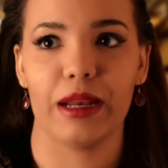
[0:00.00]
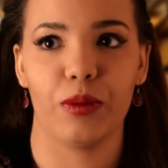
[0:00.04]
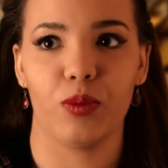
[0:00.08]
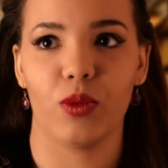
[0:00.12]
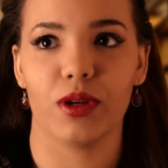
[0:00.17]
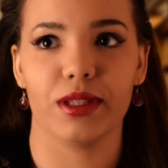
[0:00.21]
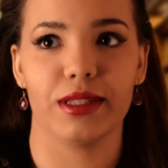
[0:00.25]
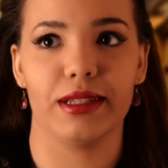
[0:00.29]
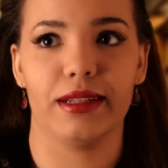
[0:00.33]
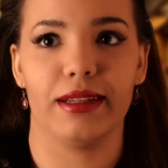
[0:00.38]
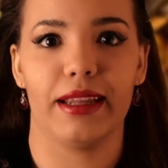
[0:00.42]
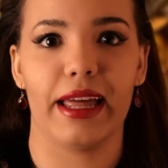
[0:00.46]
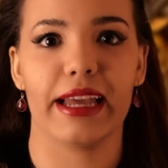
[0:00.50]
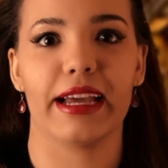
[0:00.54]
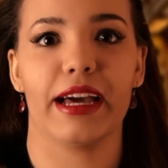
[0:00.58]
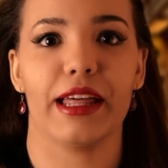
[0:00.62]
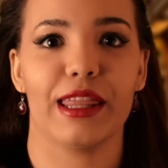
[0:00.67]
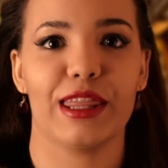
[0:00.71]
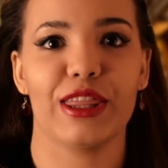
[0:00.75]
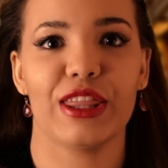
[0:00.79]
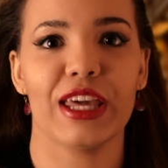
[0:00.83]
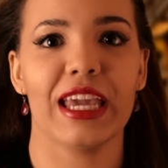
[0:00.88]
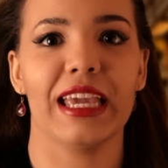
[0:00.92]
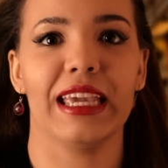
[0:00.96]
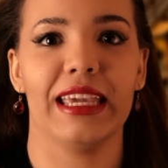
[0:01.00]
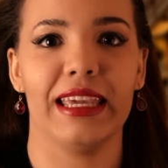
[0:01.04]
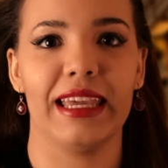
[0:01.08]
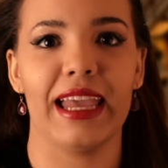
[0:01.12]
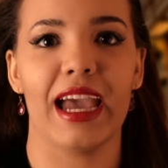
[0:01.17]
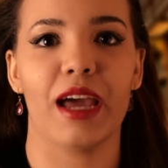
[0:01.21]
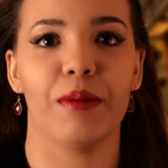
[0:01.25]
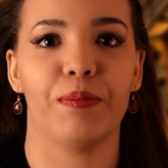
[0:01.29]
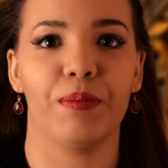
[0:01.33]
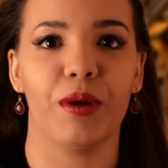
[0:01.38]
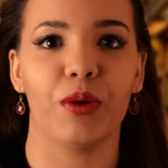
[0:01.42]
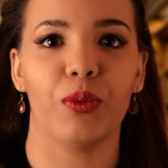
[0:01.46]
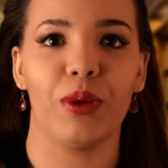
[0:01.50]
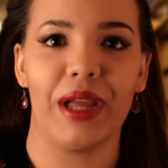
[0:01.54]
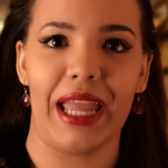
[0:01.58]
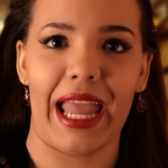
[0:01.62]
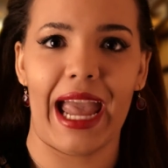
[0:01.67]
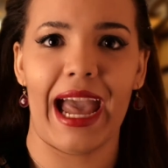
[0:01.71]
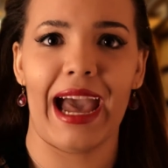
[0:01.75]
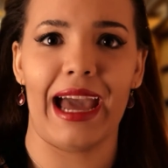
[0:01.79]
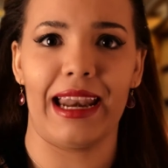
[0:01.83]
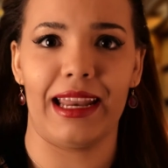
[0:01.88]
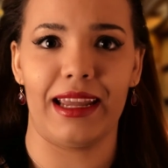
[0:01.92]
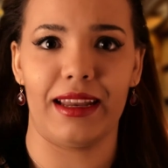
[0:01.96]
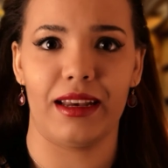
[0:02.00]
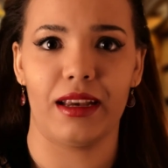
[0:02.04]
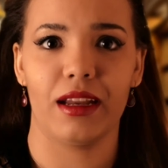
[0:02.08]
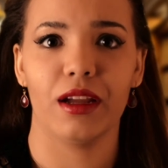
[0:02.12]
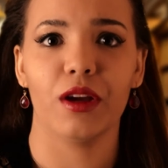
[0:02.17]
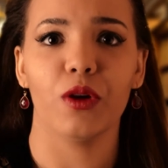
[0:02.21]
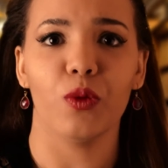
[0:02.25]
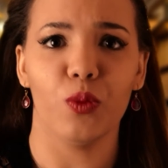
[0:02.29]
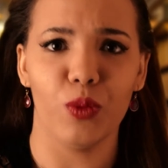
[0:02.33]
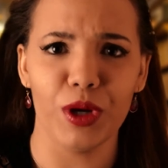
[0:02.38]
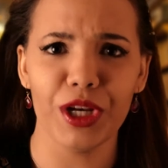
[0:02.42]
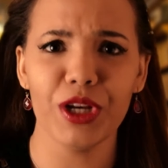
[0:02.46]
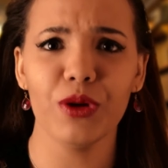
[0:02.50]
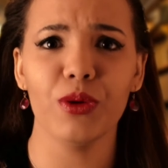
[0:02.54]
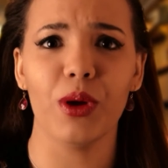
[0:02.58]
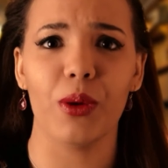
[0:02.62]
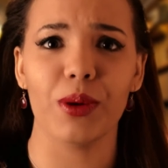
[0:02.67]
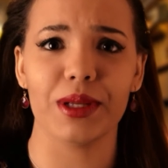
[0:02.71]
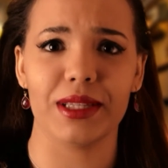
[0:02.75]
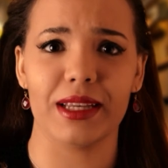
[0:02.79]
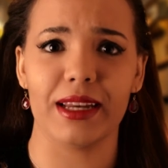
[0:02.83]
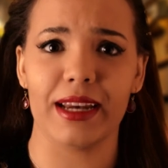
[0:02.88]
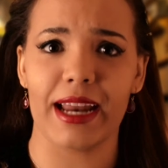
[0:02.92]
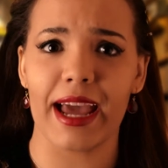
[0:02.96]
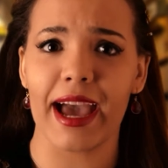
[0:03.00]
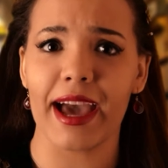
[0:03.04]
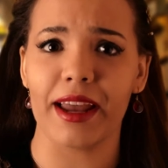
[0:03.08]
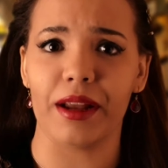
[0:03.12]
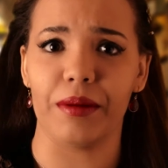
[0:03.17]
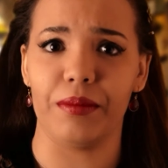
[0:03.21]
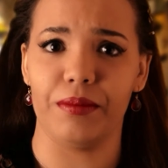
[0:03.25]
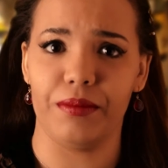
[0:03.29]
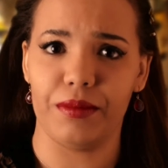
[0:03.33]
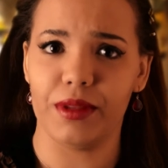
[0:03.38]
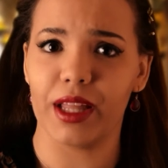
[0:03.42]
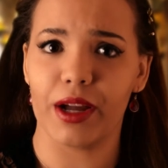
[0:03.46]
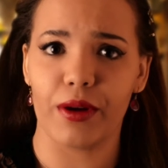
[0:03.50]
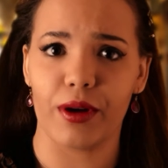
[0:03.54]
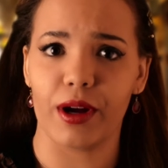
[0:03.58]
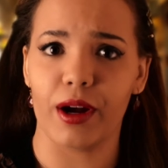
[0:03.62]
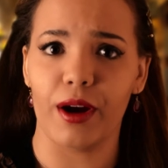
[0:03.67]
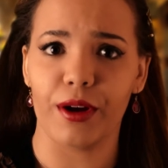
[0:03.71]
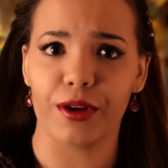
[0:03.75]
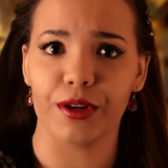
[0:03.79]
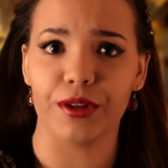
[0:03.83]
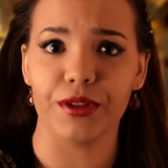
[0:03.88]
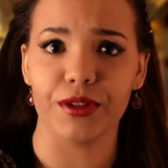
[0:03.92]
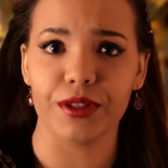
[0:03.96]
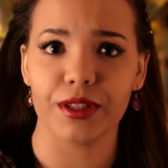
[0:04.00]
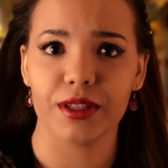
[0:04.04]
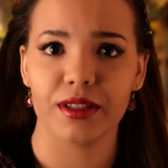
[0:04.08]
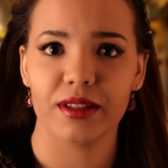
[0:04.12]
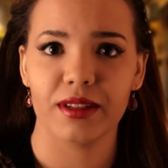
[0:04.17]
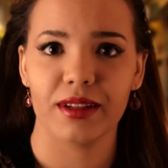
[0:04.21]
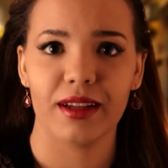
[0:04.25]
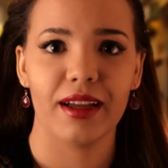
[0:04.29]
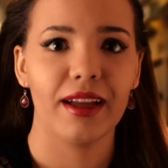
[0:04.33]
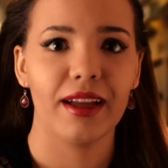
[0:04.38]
It wasn't a thing yet, but we had it. We knew what was in an atom, Larry Arnold.